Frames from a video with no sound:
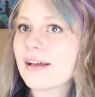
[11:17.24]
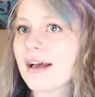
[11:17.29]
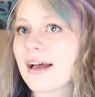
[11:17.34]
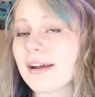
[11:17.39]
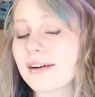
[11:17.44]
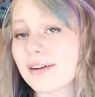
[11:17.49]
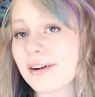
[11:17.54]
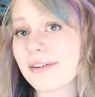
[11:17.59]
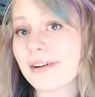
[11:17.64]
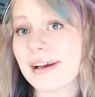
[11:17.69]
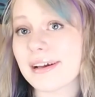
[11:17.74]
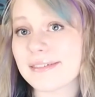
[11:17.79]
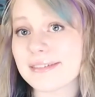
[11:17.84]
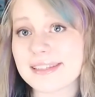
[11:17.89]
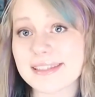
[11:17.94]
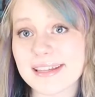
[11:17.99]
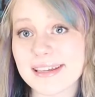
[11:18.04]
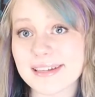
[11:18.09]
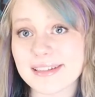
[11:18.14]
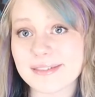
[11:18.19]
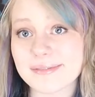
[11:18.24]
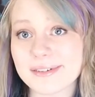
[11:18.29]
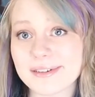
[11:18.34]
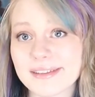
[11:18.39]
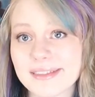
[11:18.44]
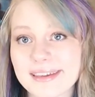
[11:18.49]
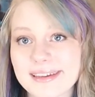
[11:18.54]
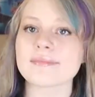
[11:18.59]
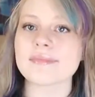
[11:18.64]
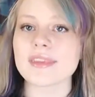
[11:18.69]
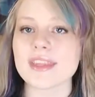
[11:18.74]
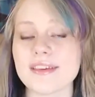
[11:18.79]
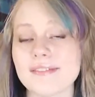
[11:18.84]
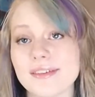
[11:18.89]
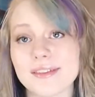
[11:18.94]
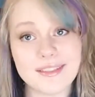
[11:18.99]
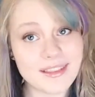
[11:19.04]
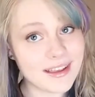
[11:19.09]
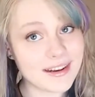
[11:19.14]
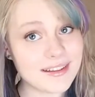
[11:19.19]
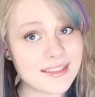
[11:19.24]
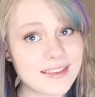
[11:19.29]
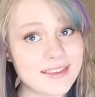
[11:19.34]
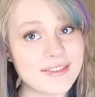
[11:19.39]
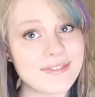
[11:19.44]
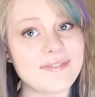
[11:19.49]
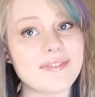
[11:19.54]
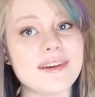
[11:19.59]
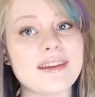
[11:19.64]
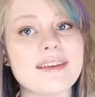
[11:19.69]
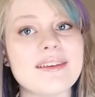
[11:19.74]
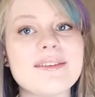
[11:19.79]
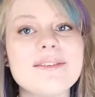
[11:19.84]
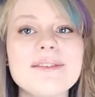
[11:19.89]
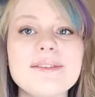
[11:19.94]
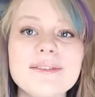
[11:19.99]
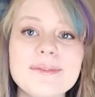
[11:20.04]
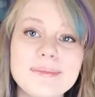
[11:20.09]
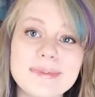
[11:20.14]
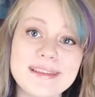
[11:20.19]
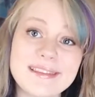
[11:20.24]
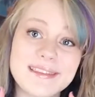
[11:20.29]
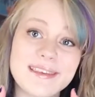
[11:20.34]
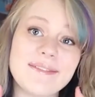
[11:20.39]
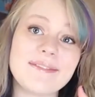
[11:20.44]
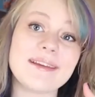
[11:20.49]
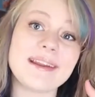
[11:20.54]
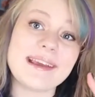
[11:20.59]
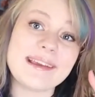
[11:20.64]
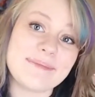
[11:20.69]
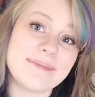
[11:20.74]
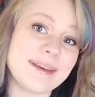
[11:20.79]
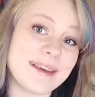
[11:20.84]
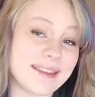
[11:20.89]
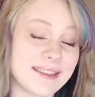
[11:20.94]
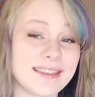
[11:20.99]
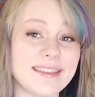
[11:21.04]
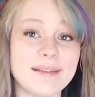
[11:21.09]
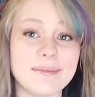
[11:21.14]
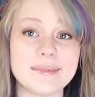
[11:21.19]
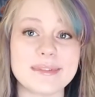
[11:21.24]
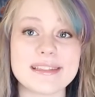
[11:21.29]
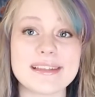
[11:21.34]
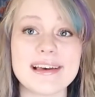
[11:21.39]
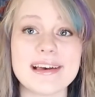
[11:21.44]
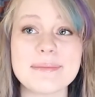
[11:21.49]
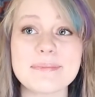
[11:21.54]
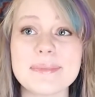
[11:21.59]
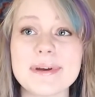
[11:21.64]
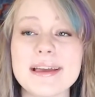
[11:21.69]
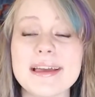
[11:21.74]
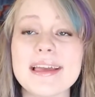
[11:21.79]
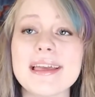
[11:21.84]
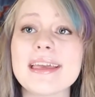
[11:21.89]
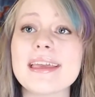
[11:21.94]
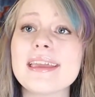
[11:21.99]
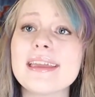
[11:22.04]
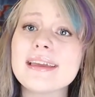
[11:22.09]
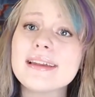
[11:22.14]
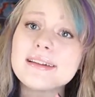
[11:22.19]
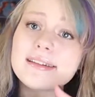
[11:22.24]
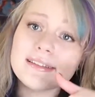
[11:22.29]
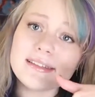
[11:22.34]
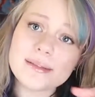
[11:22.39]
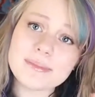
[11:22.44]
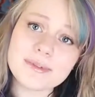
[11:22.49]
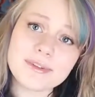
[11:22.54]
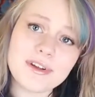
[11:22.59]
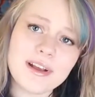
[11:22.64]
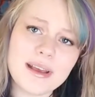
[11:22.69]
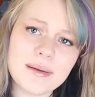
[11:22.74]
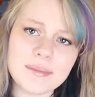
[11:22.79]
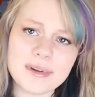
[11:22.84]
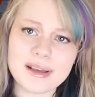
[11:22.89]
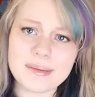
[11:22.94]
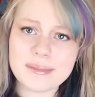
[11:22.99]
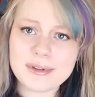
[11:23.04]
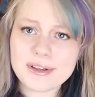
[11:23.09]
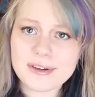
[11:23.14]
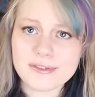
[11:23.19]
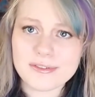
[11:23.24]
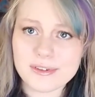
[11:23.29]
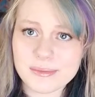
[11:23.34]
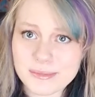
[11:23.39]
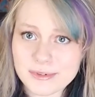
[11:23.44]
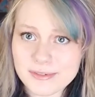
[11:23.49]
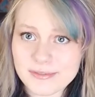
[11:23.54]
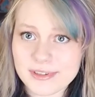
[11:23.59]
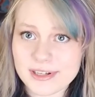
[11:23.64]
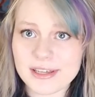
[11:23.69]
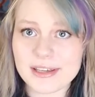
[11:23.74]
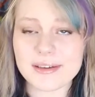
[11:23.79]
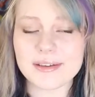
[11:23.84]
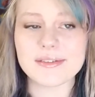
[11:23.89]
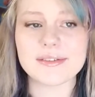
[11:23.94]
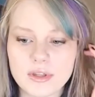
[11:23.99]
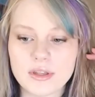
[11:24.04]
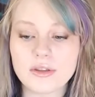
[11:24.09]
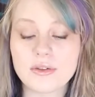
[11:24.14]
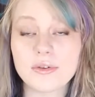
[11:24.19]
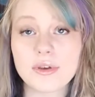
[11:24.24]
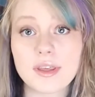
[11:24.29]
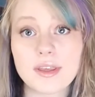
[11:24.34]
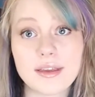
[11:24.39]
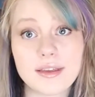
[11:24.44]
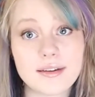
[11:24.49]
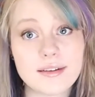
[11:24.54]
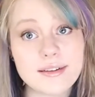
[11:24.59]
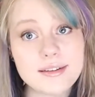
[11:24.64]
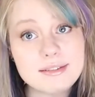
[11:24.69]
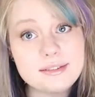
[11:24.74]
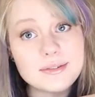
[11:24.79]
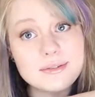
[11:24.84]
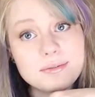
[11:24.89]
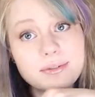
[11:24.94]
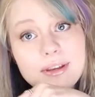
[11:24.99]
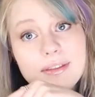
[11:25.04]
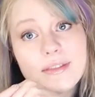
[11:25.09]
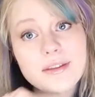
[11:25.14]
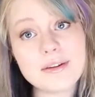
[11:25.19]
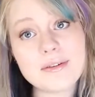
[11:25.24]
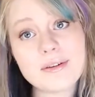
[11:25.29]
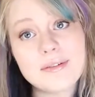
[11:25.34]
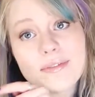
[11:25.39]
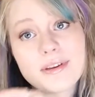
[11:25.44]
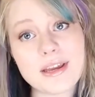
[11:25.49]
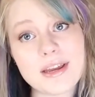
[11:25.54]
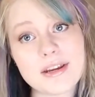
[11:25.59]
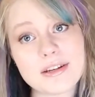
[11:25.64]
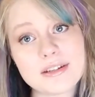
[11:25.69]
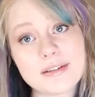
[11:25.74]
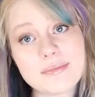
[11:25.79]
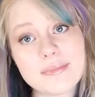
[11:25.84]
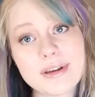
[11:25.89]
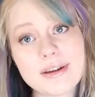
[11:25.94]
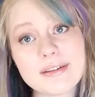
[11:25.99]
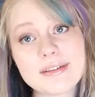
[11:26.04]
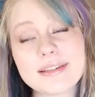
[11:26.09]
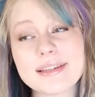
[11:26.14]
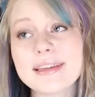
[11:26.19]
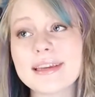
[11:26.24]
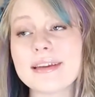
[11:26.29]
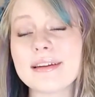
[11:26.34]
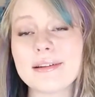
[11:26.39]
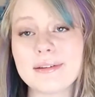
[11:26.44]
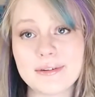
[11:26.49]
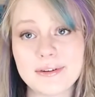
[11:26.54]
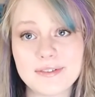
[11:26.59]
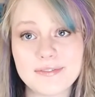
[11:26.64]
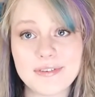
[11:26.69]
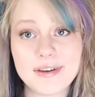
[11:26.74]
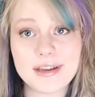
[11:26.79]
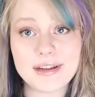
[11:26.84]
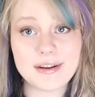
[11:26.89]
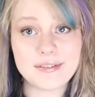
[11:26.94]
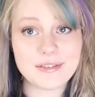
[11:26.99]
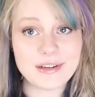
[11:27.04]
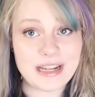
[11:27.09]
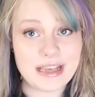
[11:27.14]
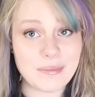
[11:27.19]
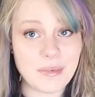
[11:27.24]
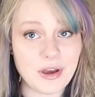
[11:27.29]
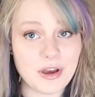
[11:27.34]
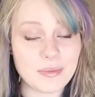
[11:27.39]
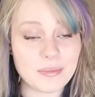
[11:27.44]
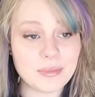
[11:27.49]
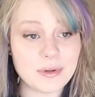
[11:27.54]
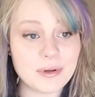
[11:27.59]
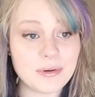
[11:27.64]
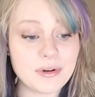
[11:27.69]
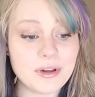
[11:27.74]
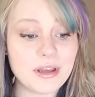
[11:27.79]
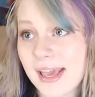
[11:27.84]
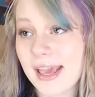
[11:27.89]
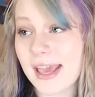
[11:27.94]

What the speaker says: I don't know, I would say it's worth it. If you liked this video, please give it a big thumbs up and subscribe down below for more videos. You can also ring the notification bell to get notified every time I upload,